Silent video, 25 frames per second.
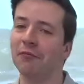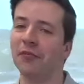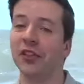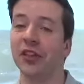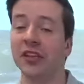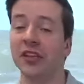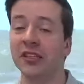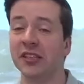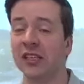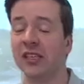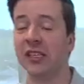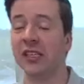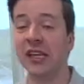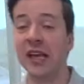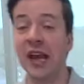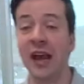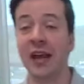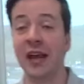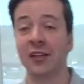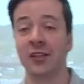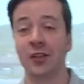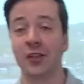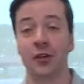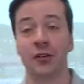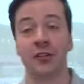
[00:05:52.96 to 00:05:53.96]
this is the
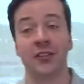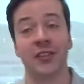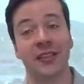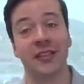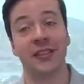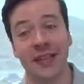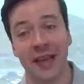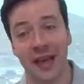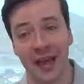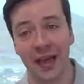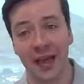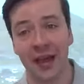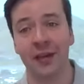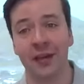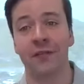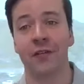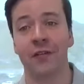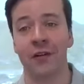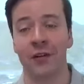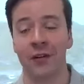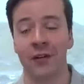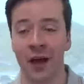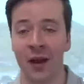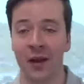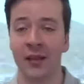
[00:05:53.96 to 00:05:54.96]
answer today
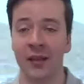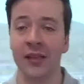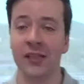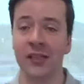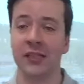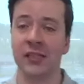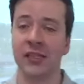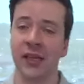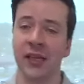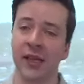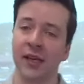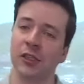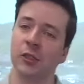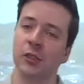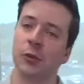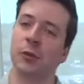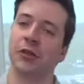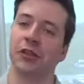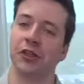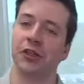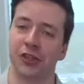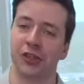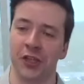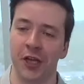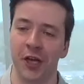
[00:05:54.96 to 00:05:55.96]
for a lot of these things,
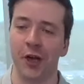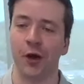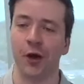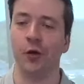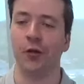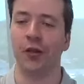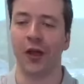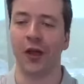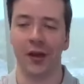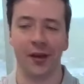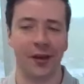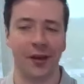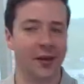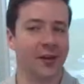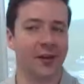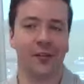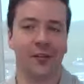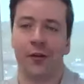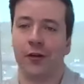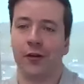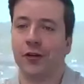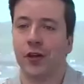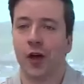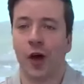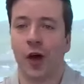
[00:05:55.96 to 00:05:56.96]
but just know that
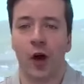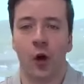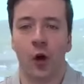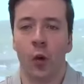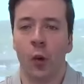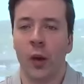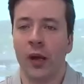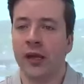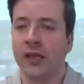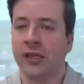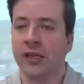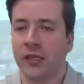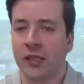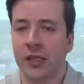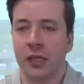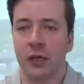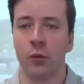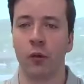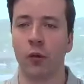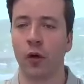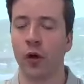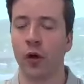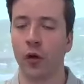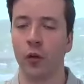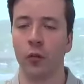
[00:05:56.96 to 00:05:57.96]
there's always
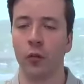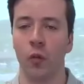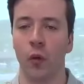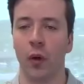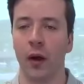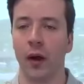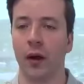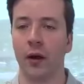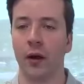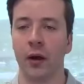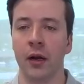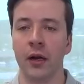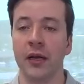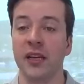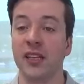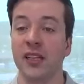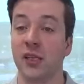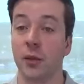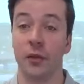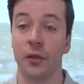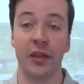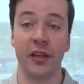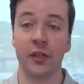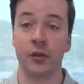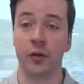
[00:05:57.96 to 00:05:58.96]
the room where
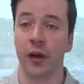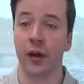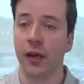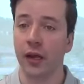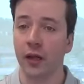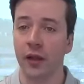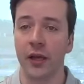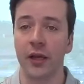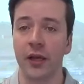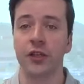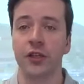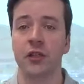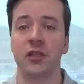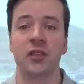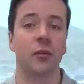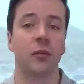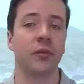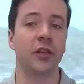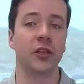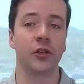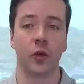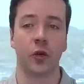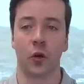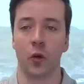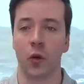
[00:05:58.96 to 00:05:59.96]
some of these regulations, some
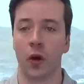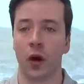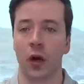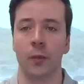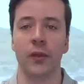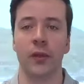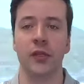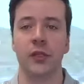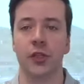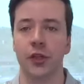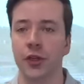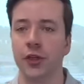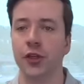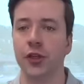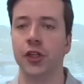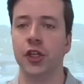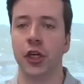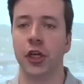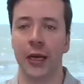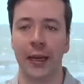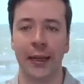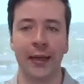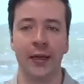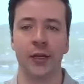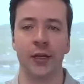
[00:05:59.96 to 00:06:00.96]
of these requirements could
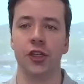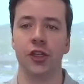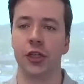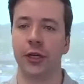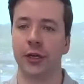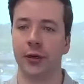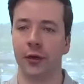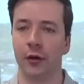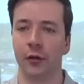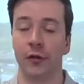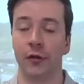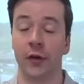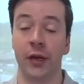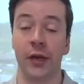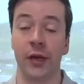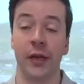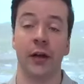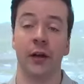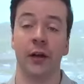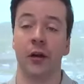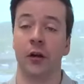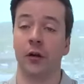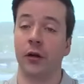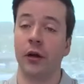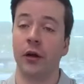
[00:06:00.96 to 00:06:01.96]
change year over
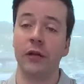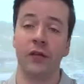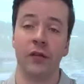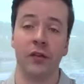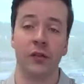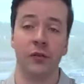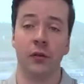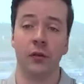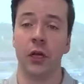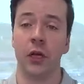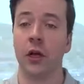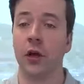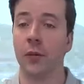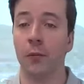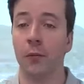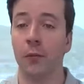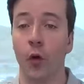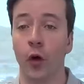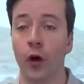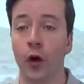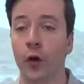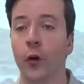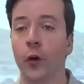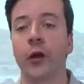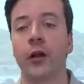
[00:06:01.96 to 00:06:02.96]
year or even
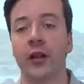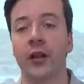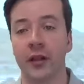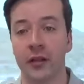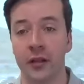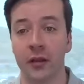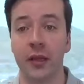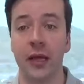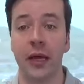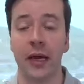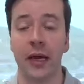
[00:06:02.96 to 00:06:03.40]
more quickly than